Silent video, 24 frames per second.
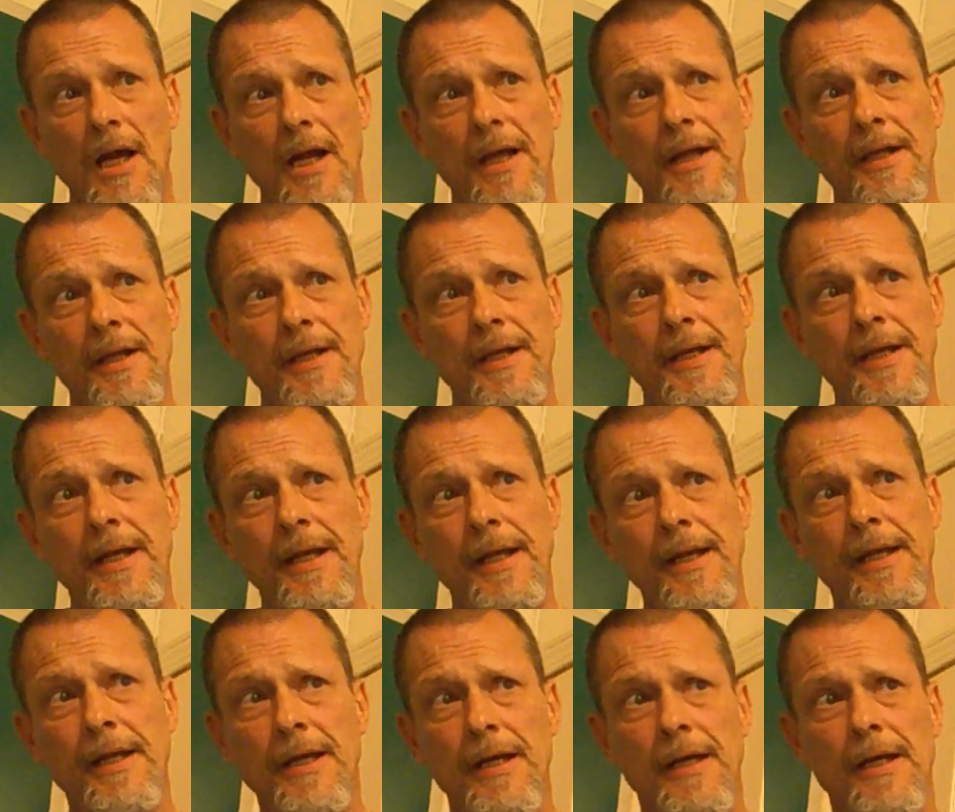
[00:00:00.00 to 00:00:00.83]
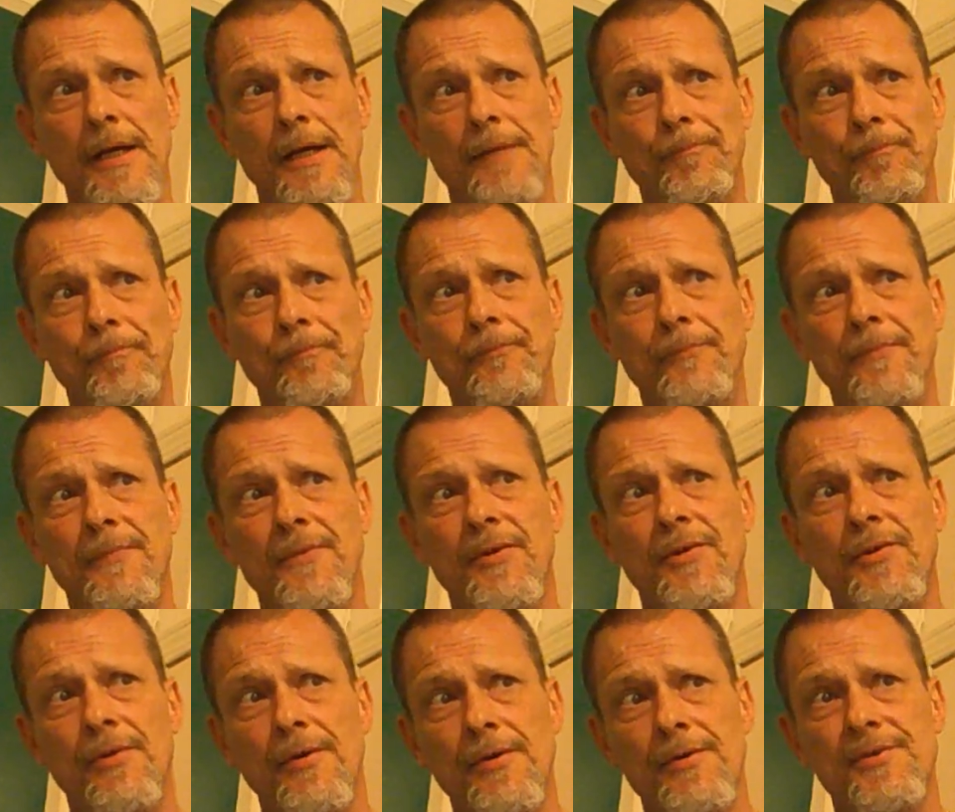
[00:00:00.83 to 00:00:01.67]
he
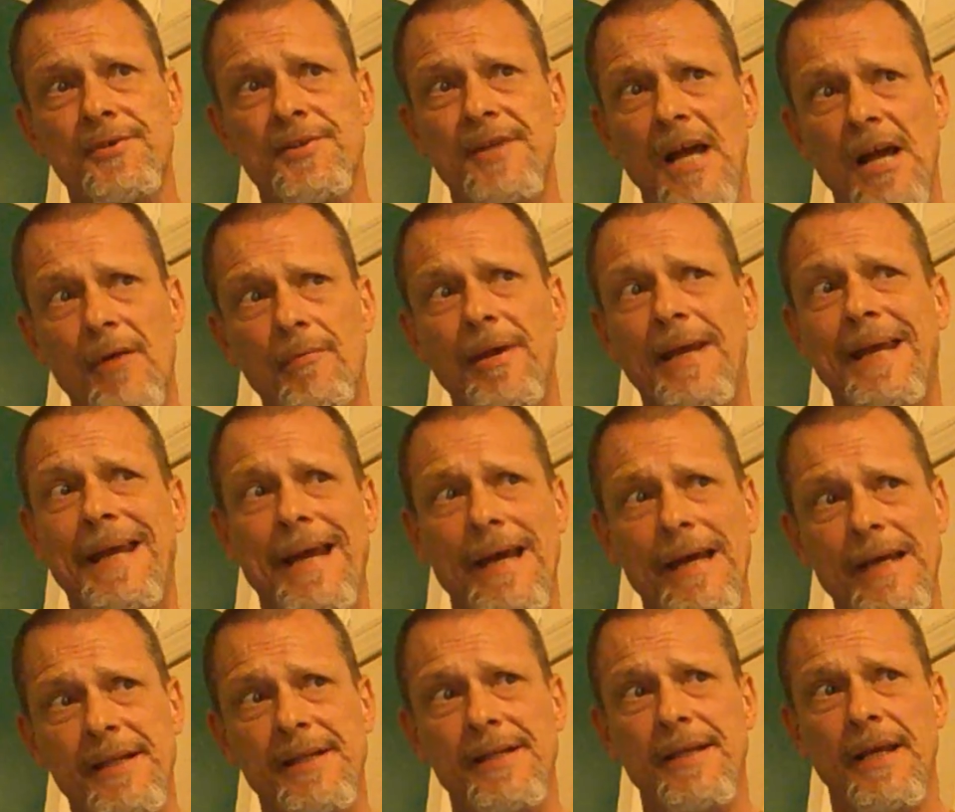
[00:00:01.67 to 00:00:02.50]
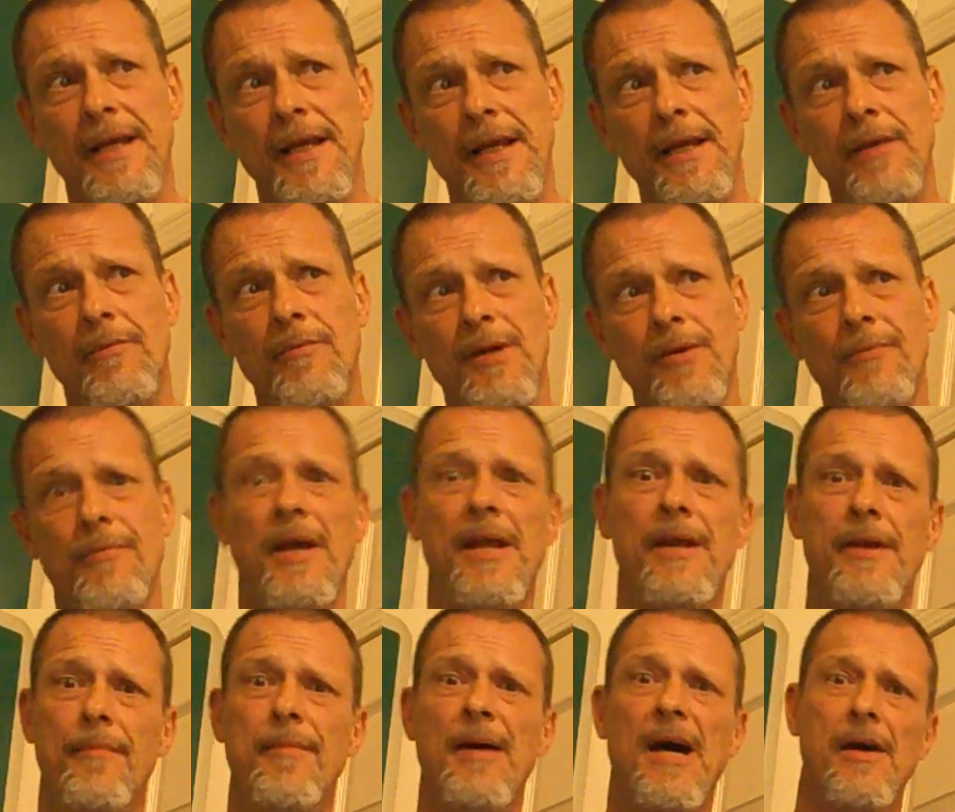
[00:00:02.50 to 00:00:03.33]
threw us down with KD. We
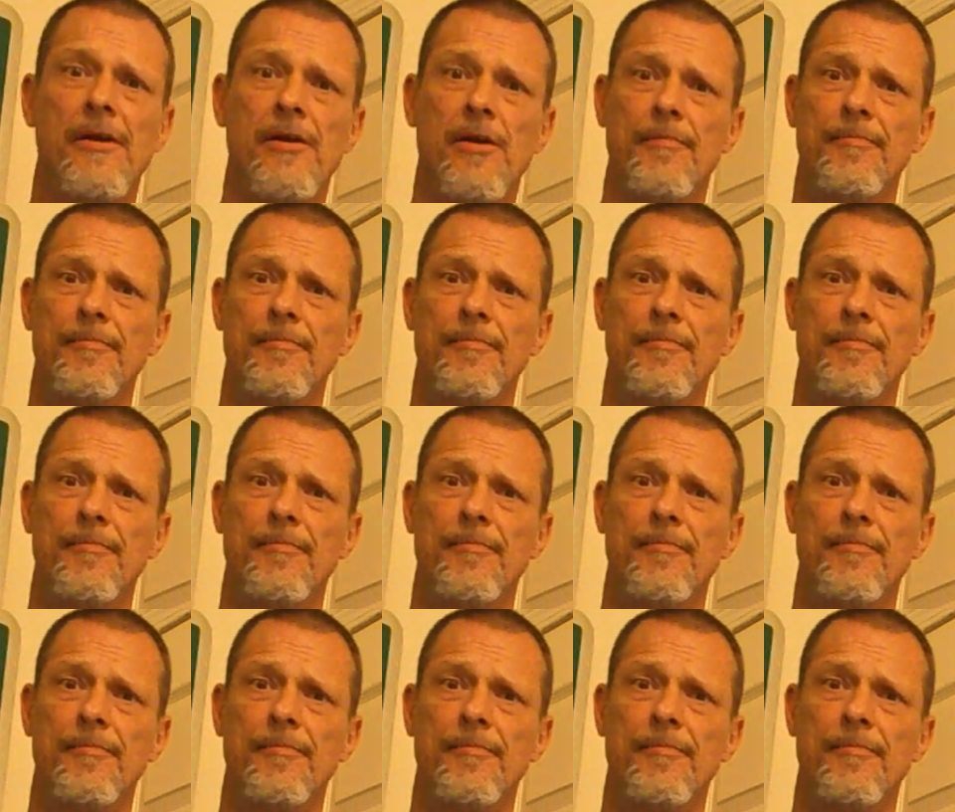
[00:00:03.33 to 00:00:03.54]
went about our